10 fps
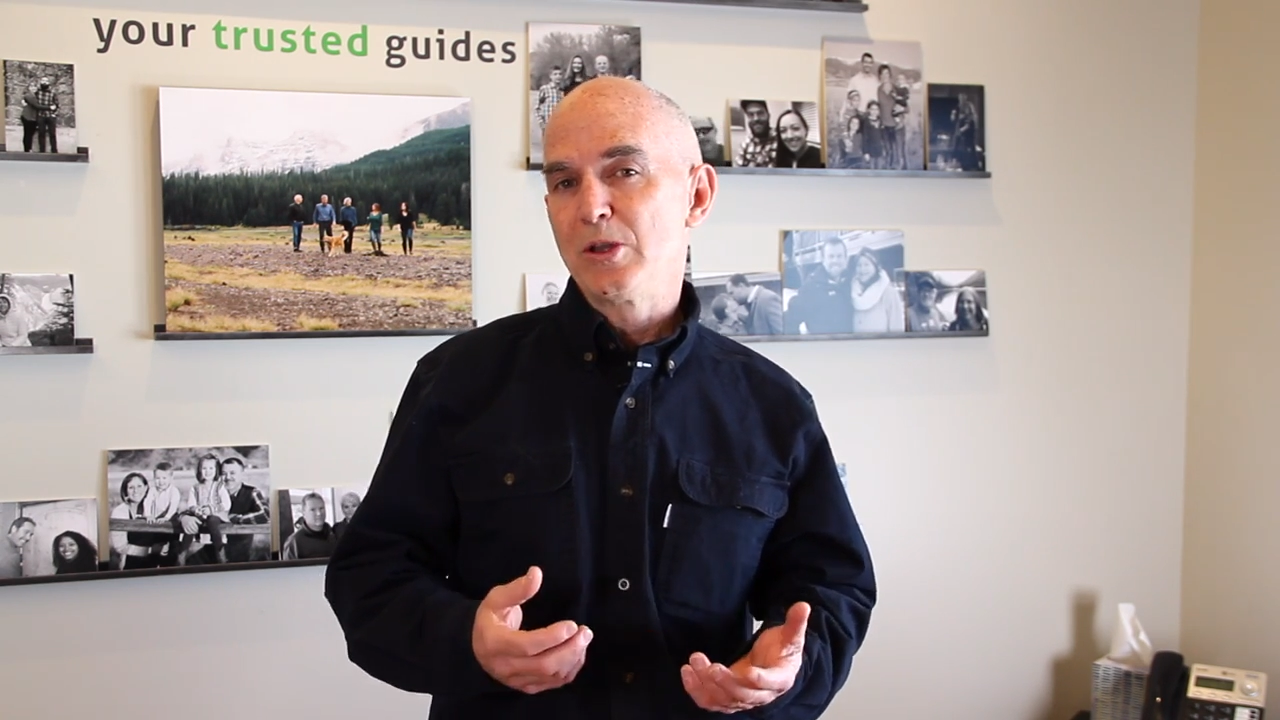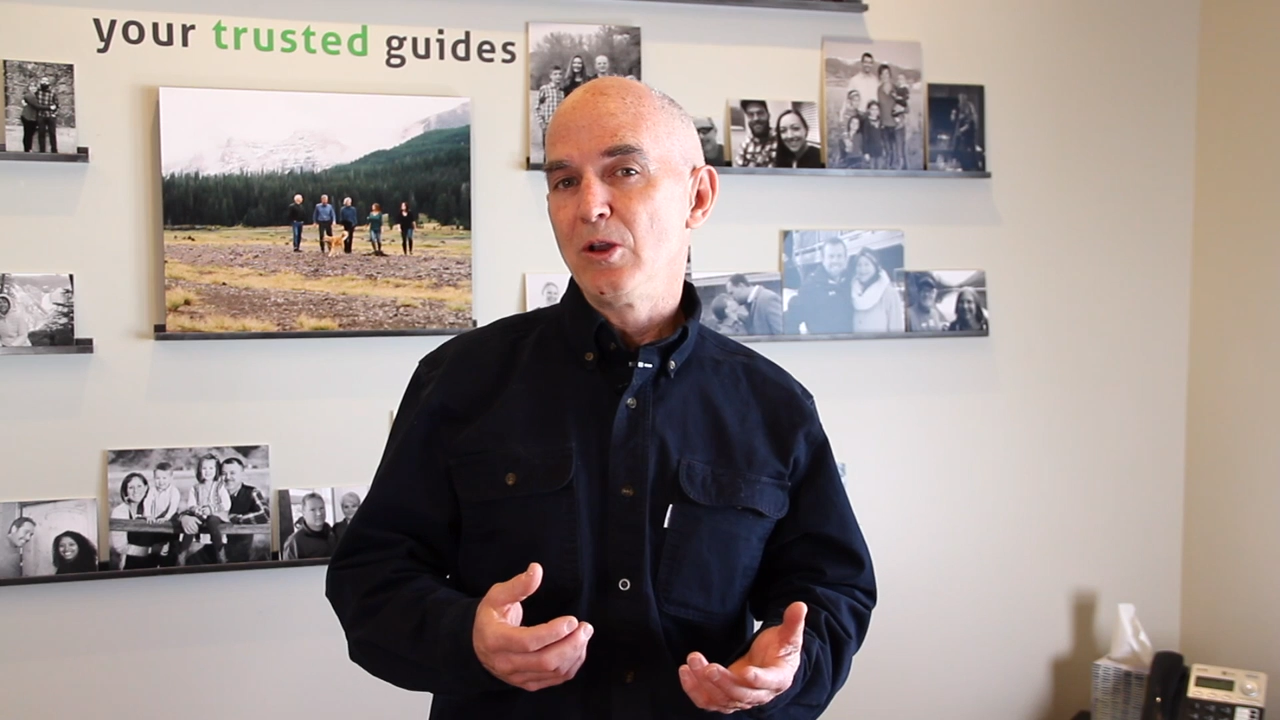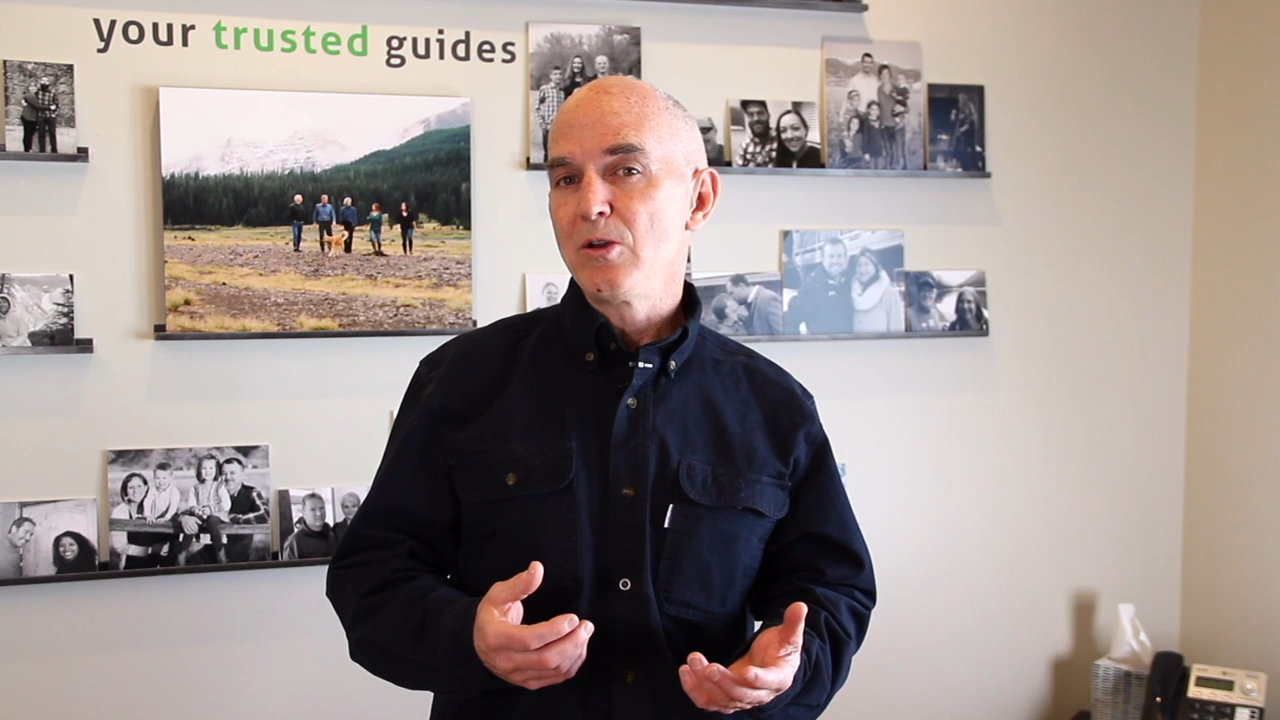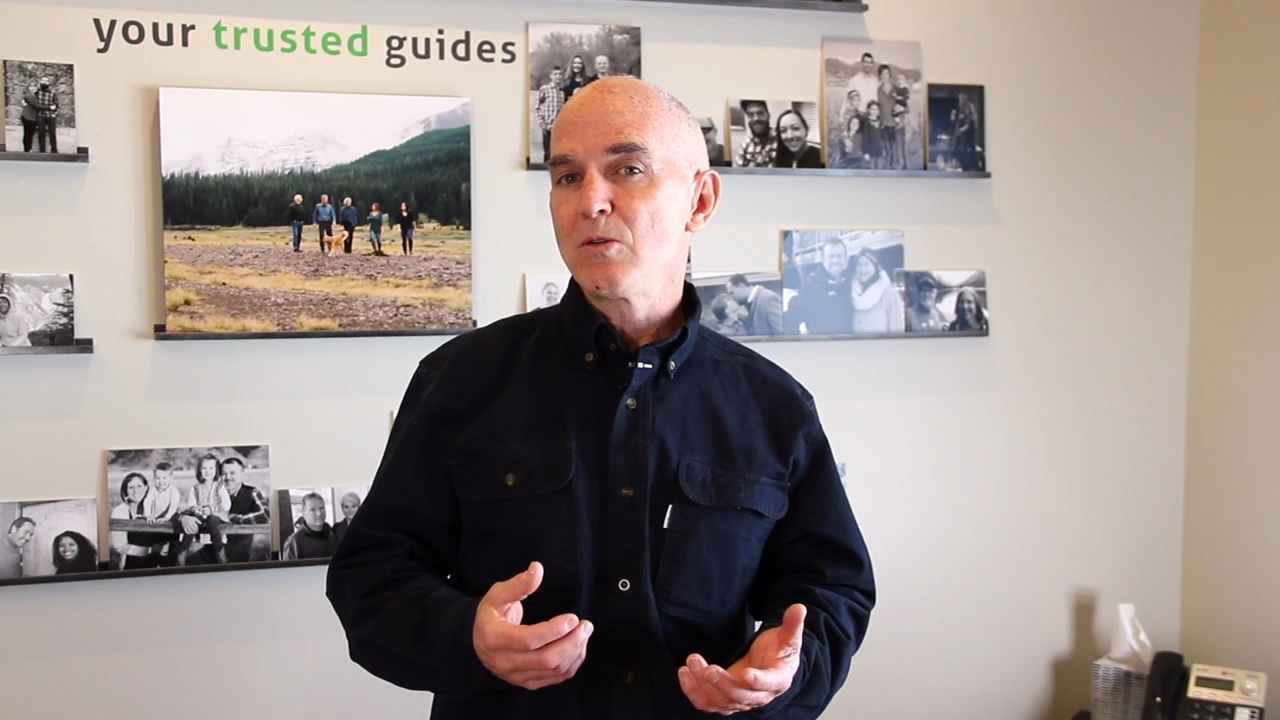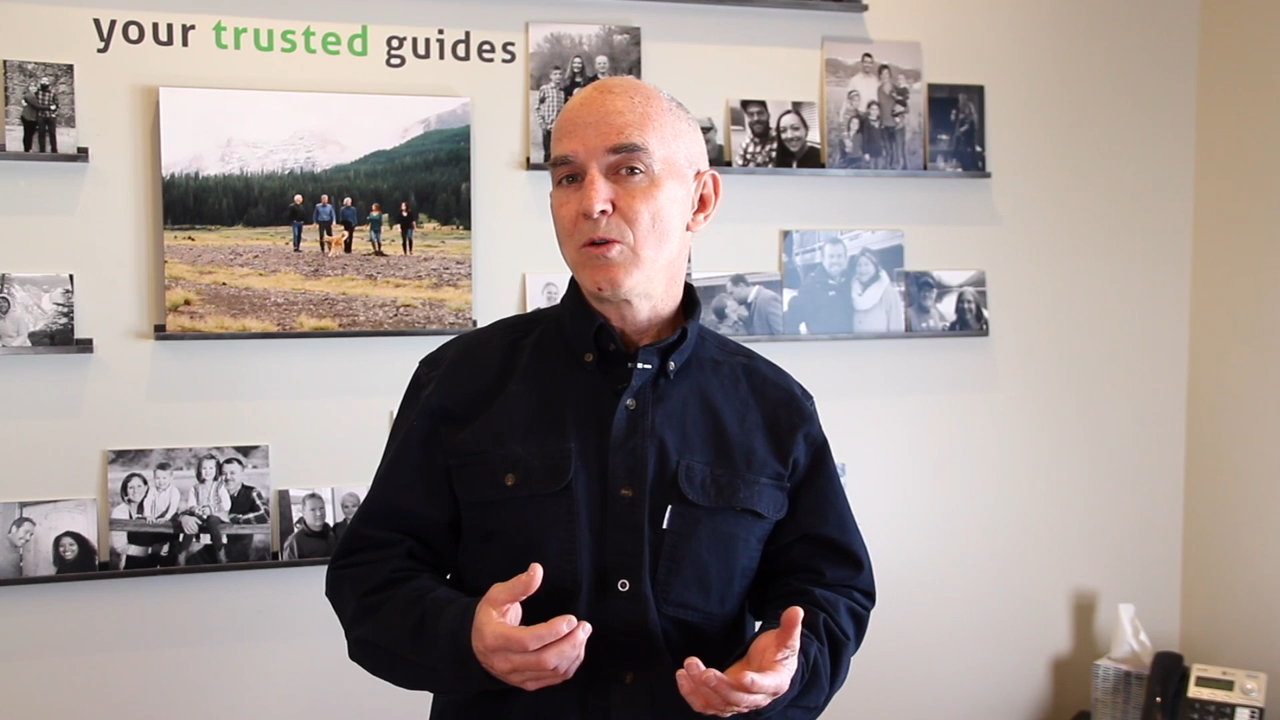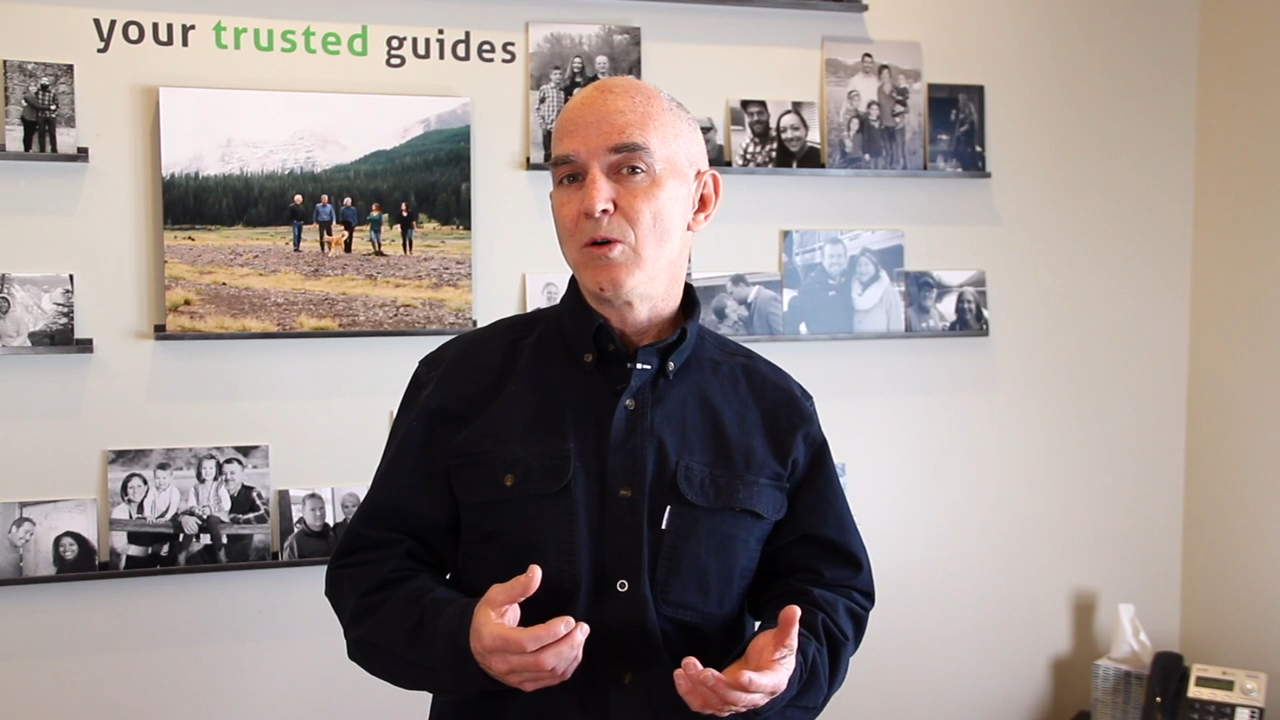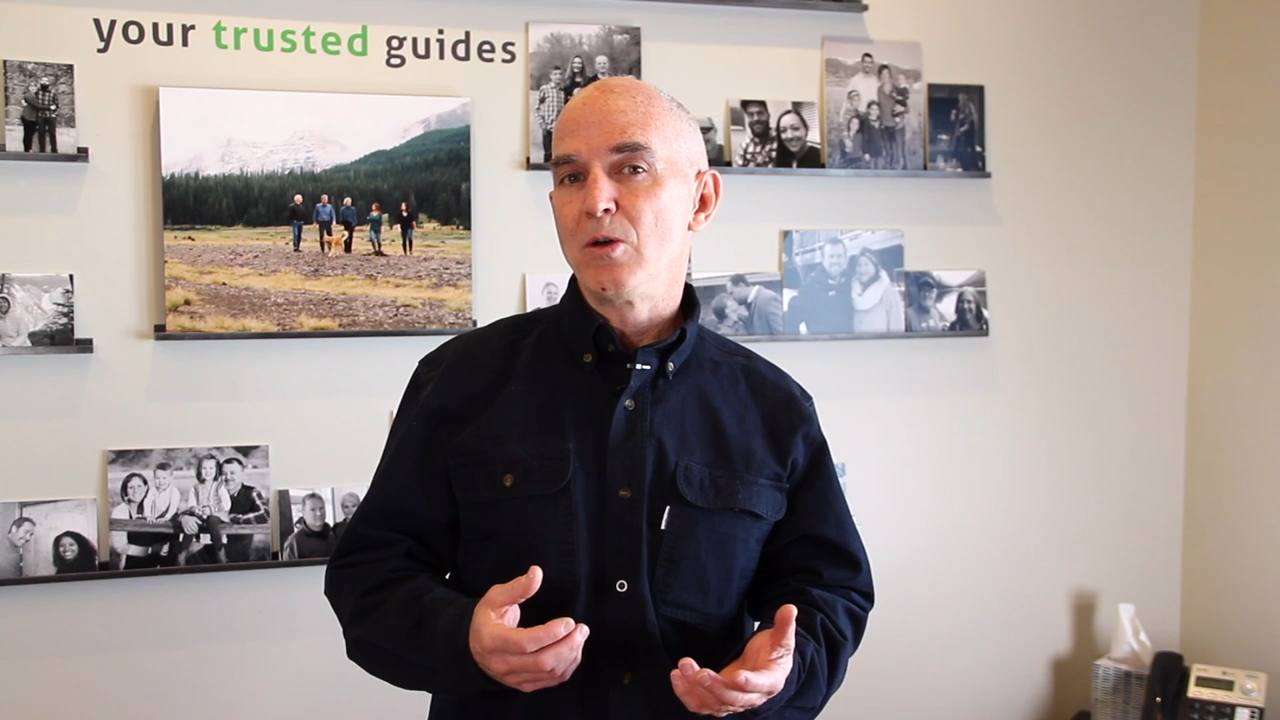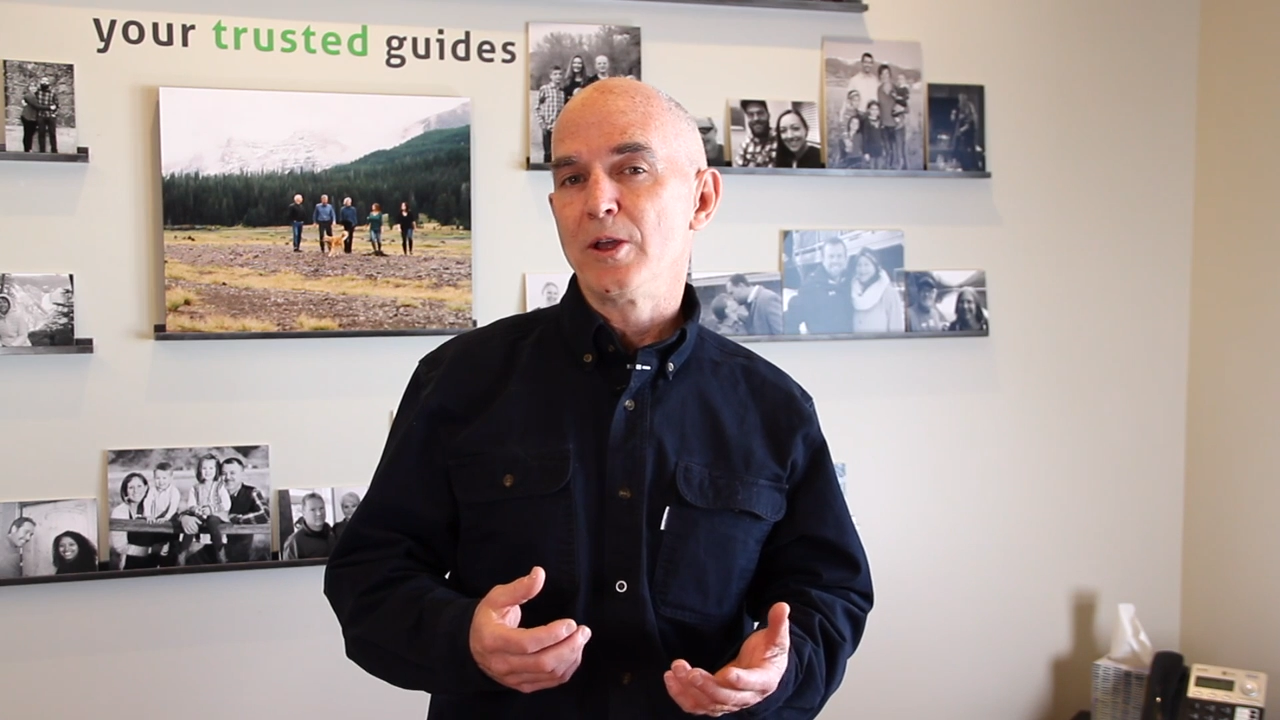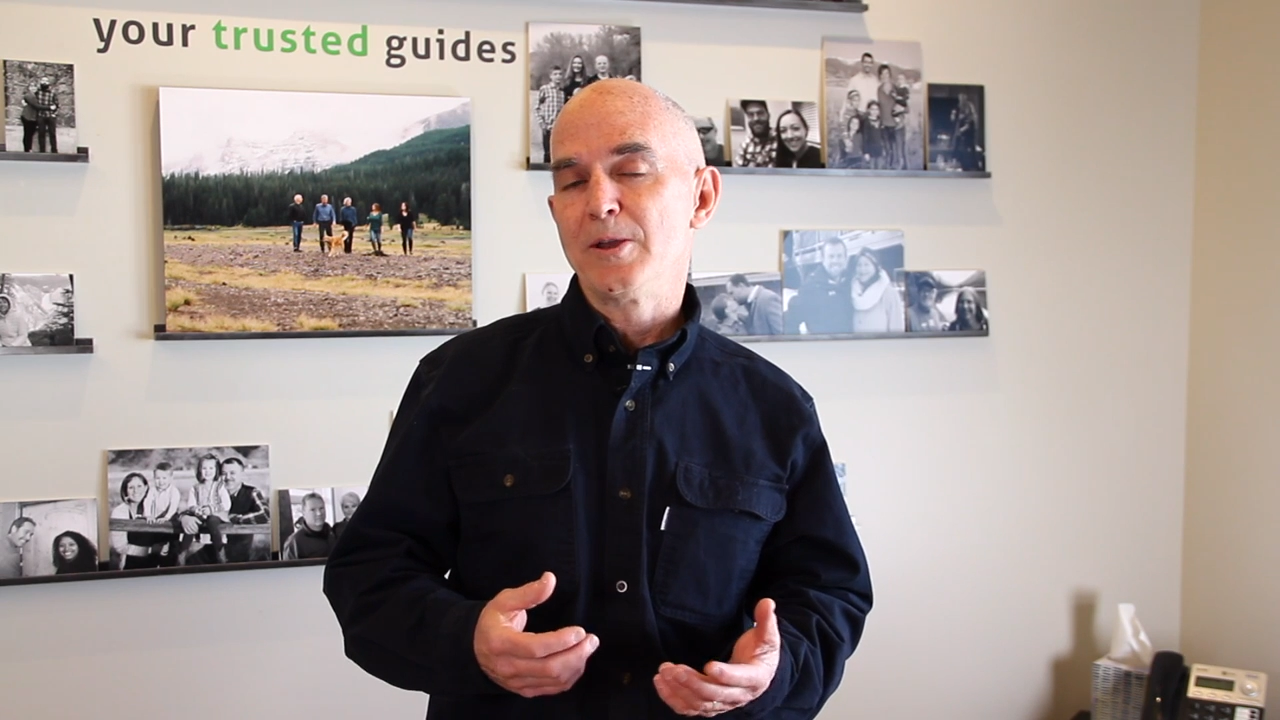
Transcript: a local